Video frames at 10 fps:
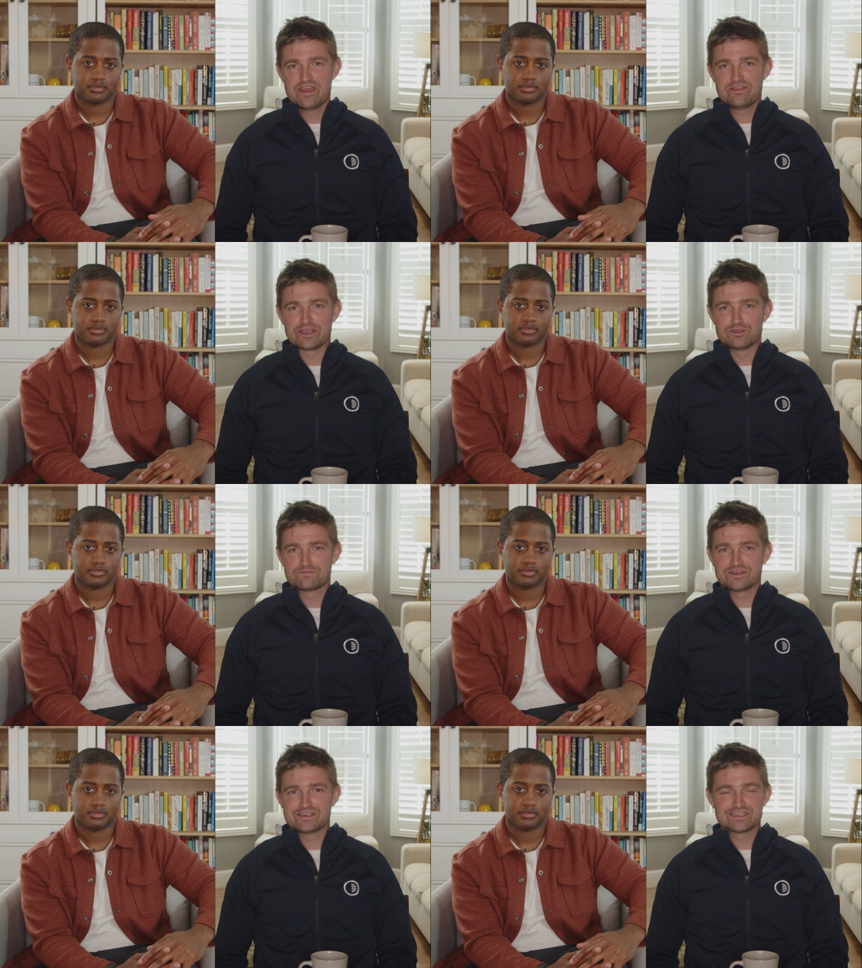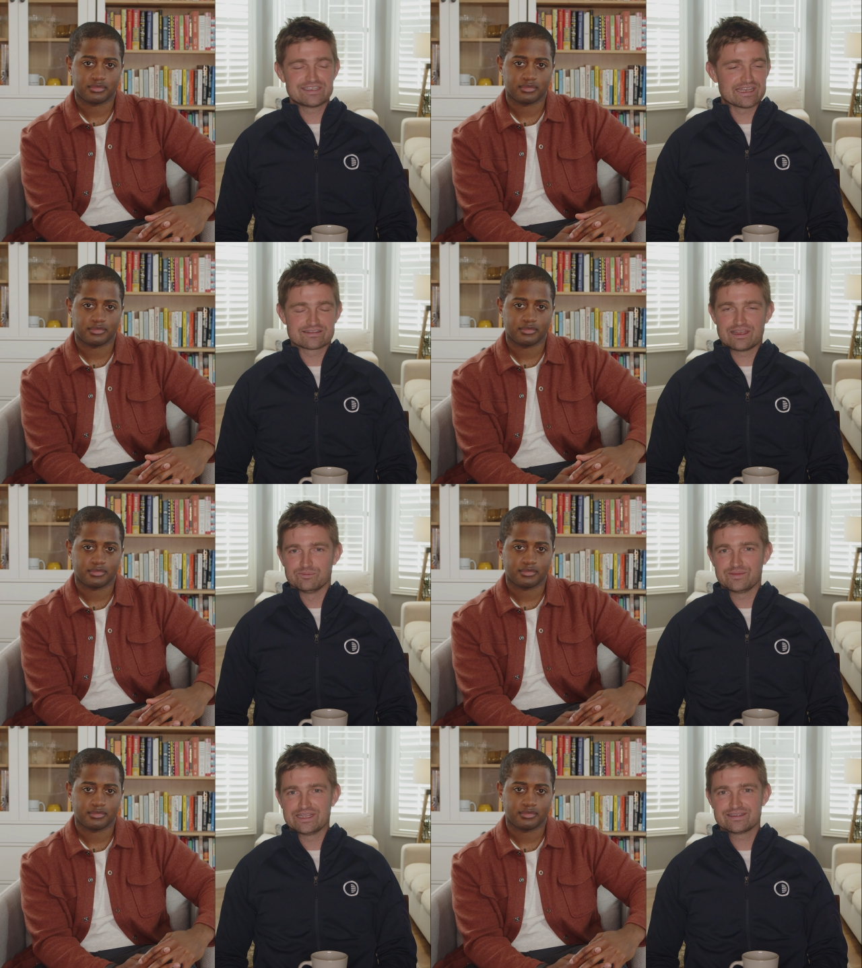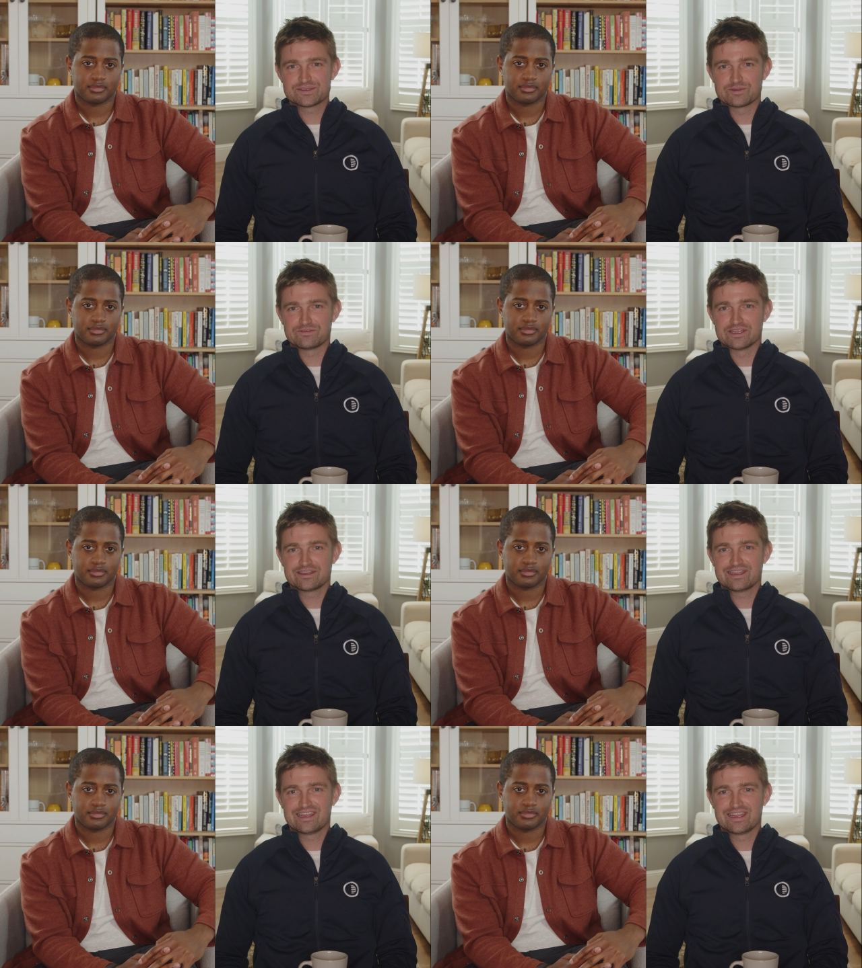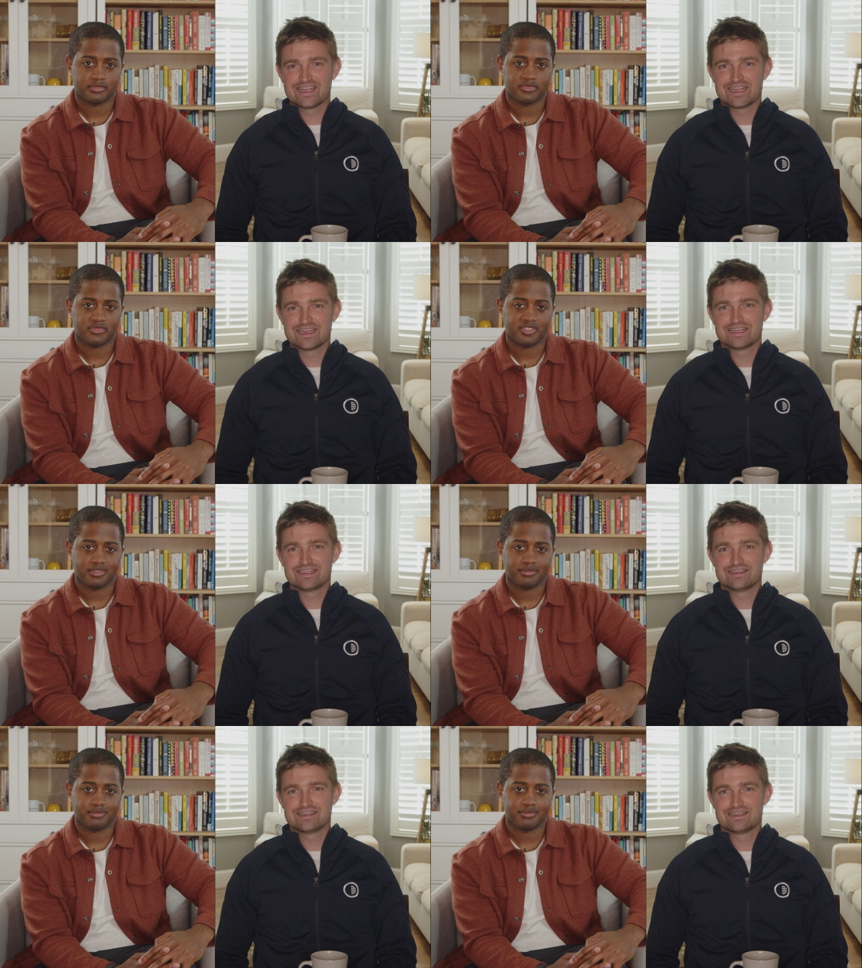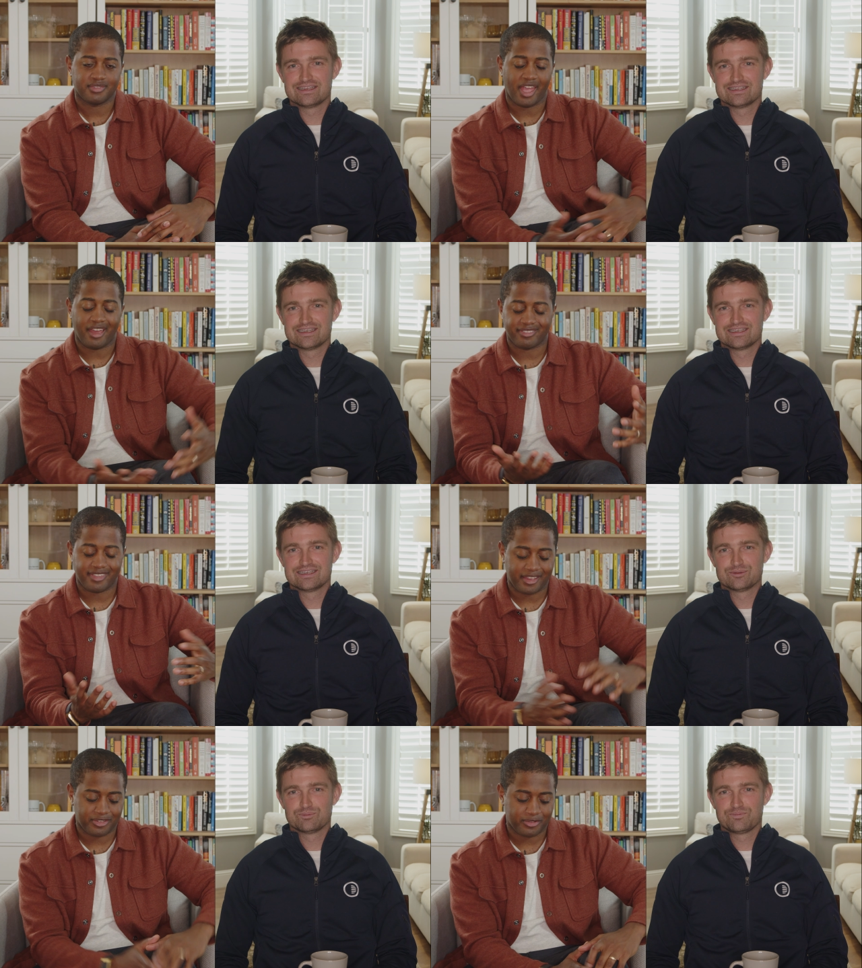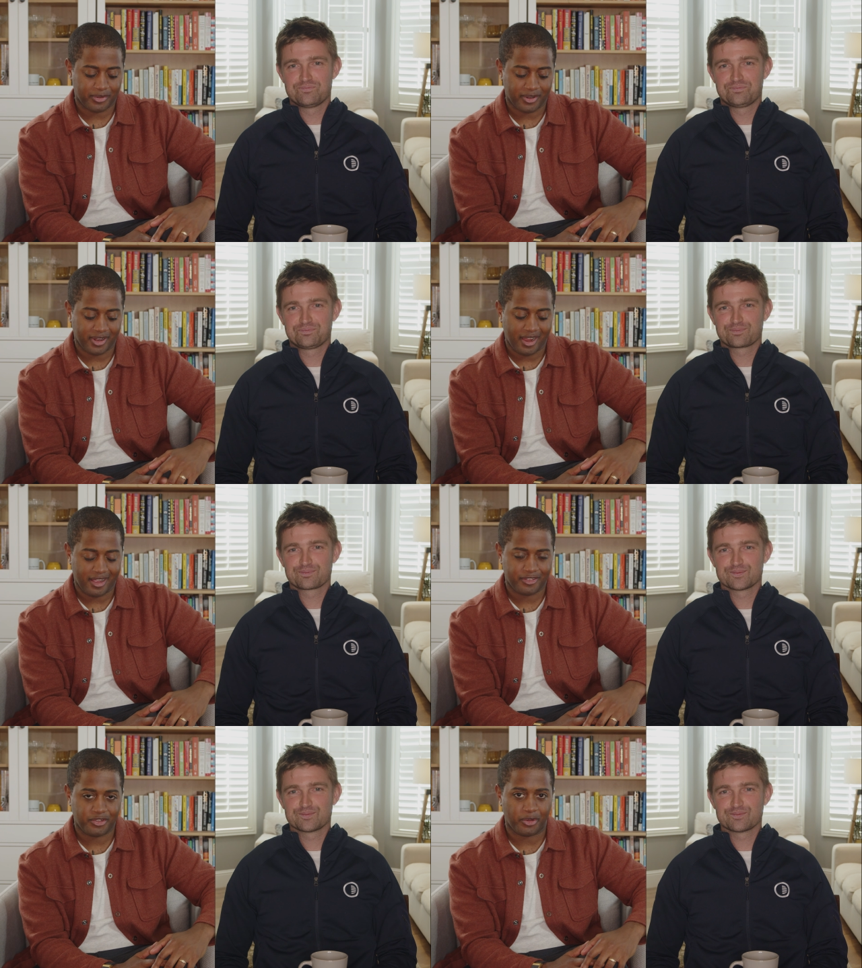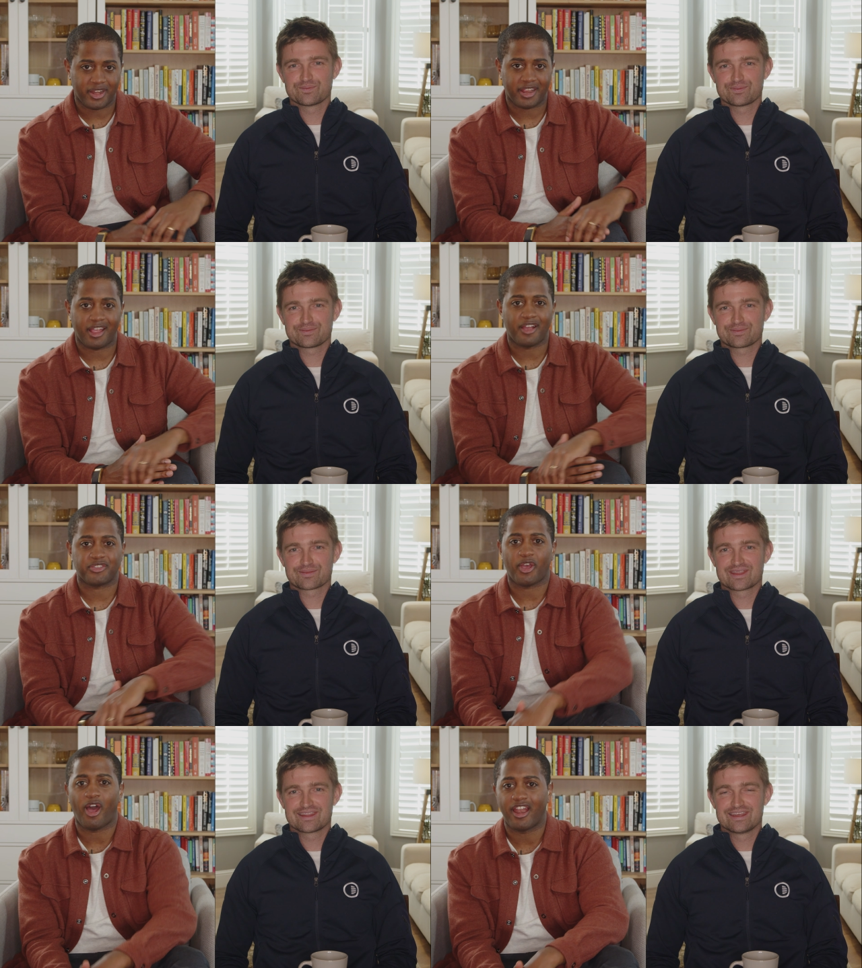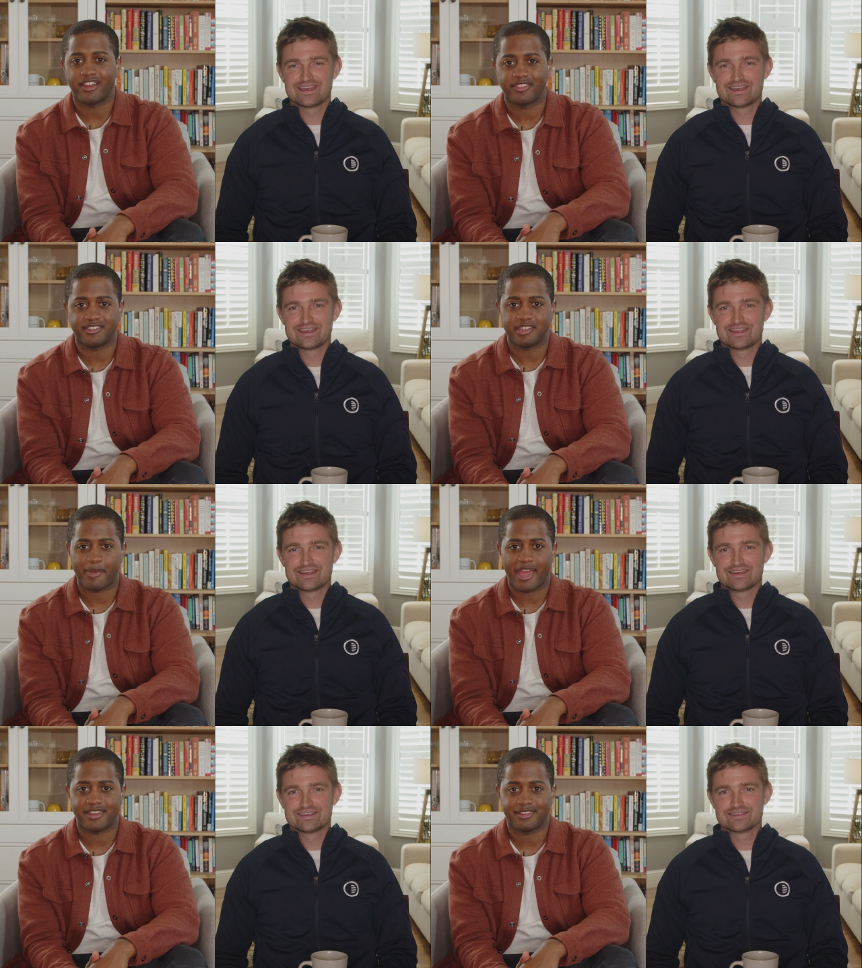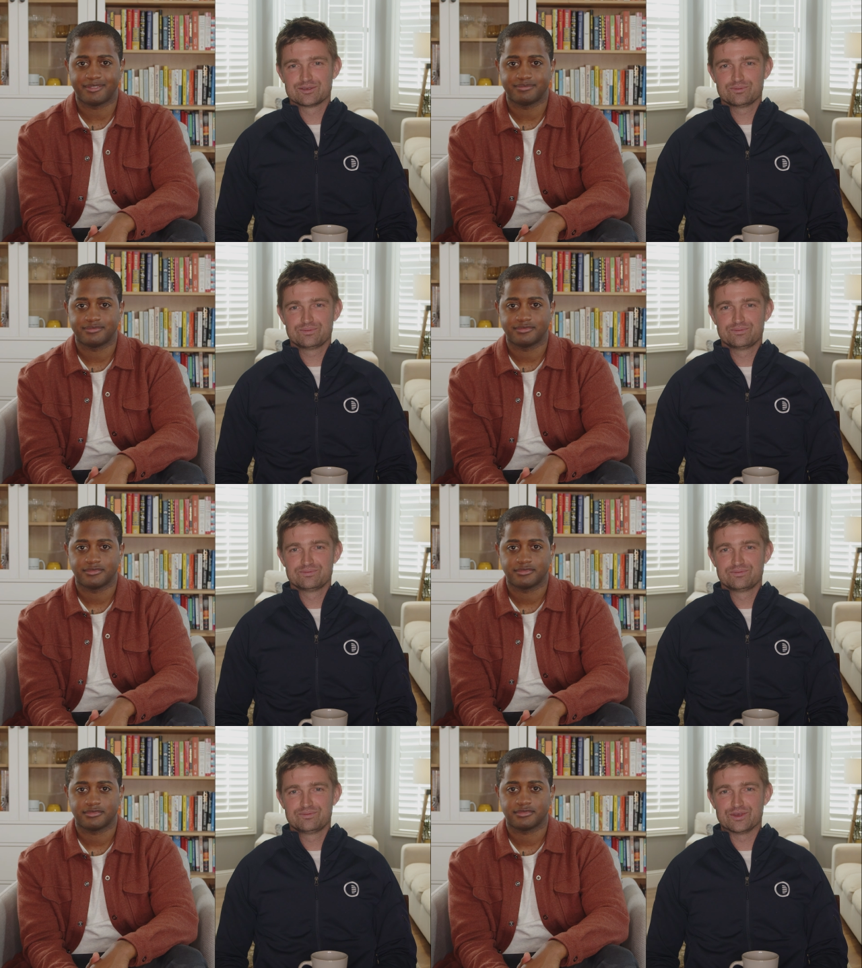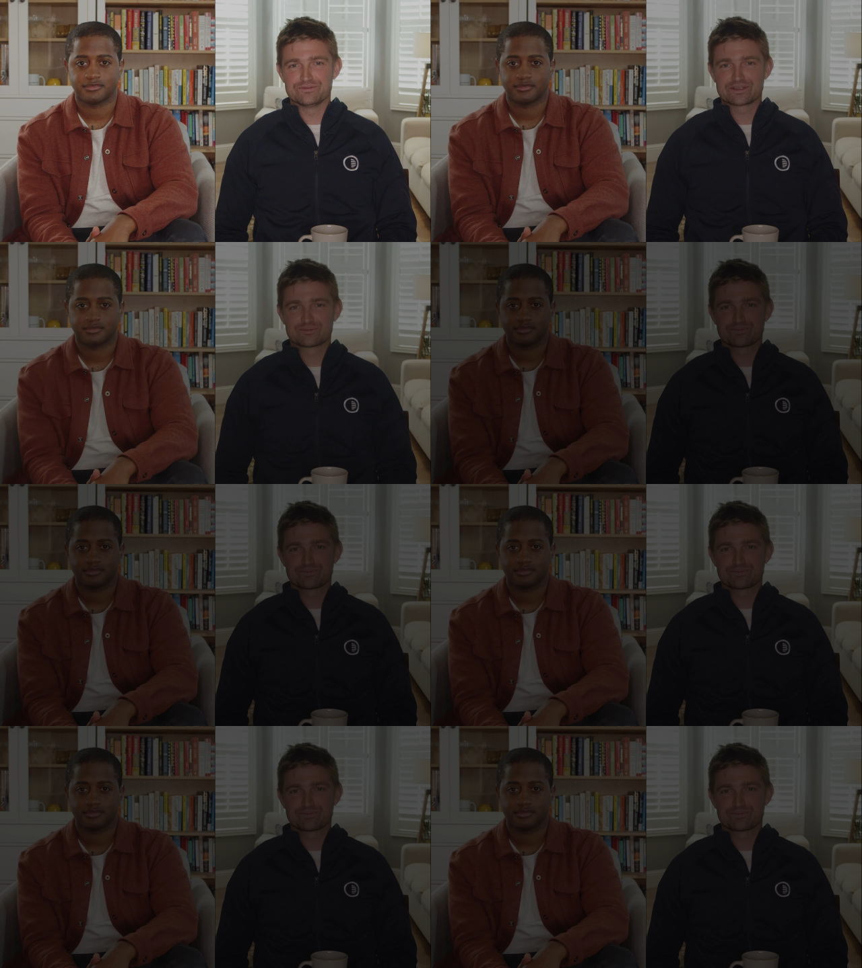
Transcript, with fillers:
Speaker 1: thank you for taking the time, man. It's been fun.
Speaker 2: Yeah, thanks for uh, joining us on the deep end. Perfect.